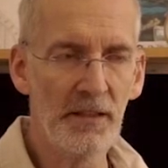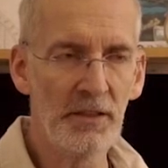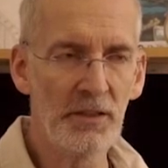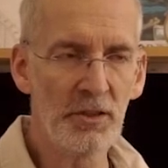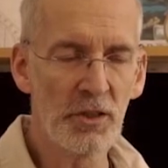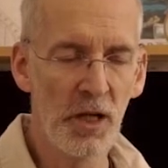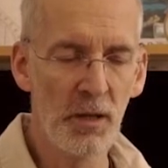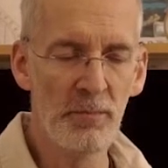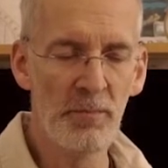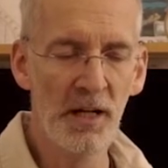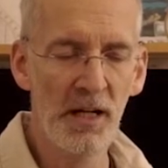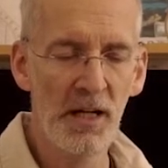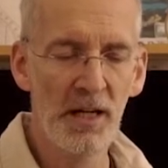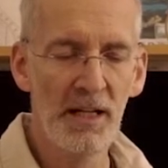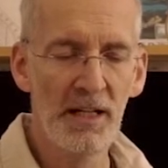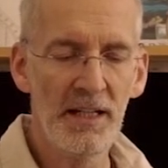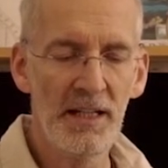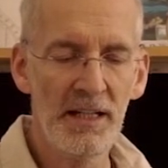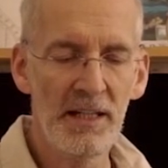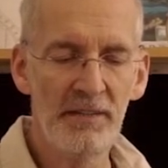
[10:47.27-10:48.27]
shop.
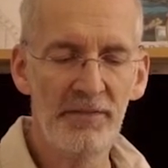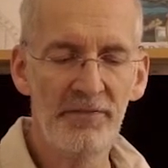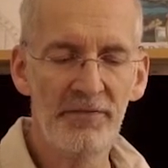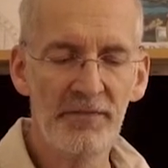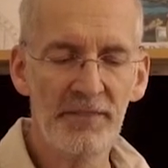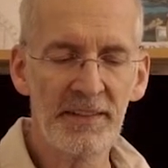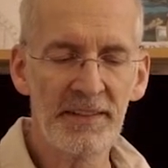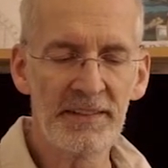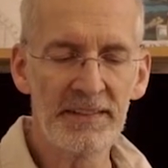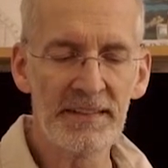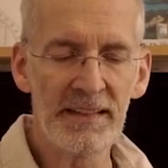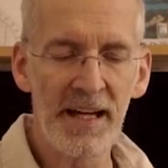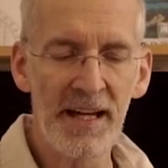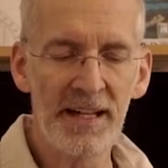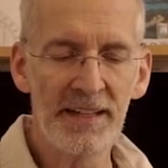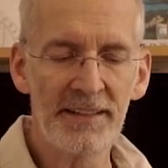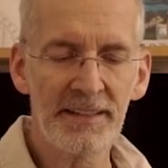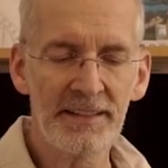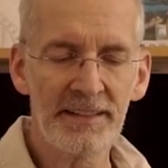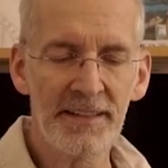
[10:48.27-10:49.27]
If the
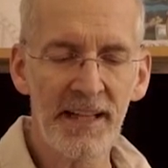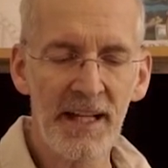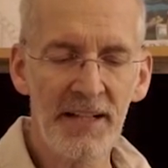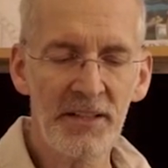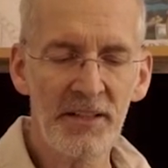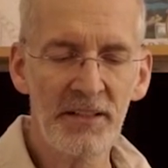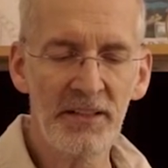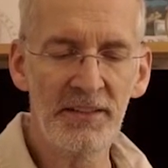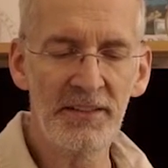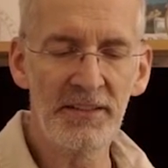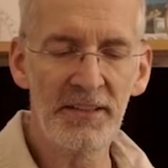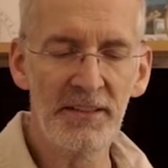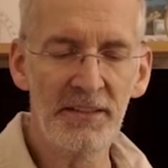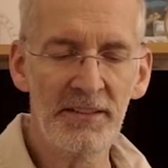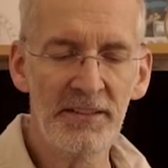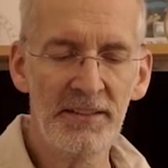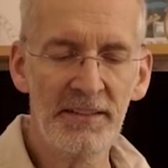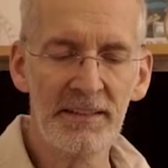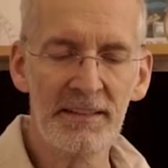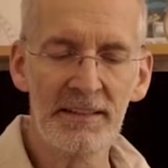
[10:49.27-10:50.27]
slider touches here
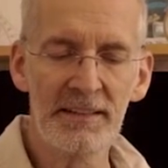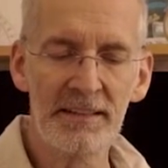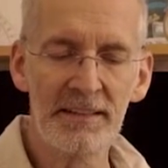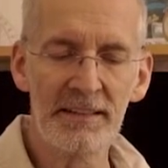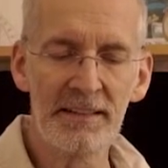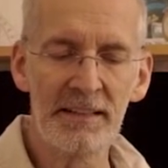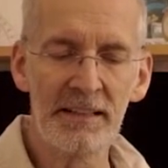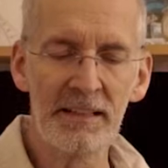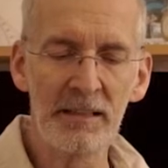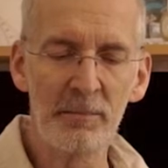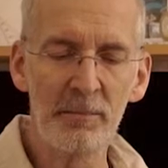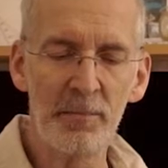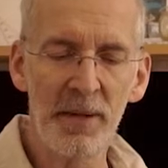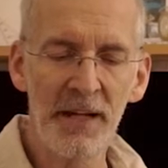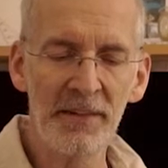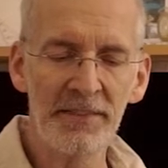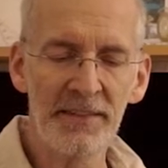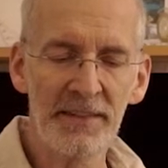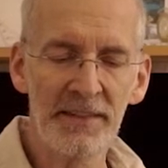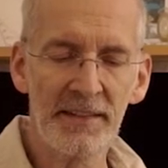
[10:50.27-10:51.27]
this little
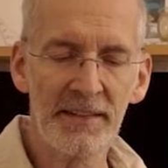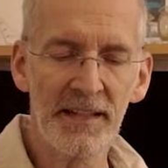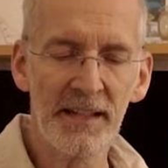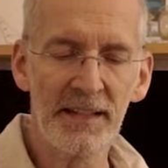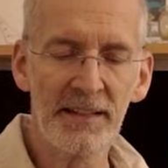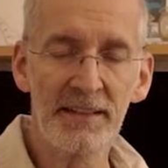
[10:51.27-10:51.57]
button,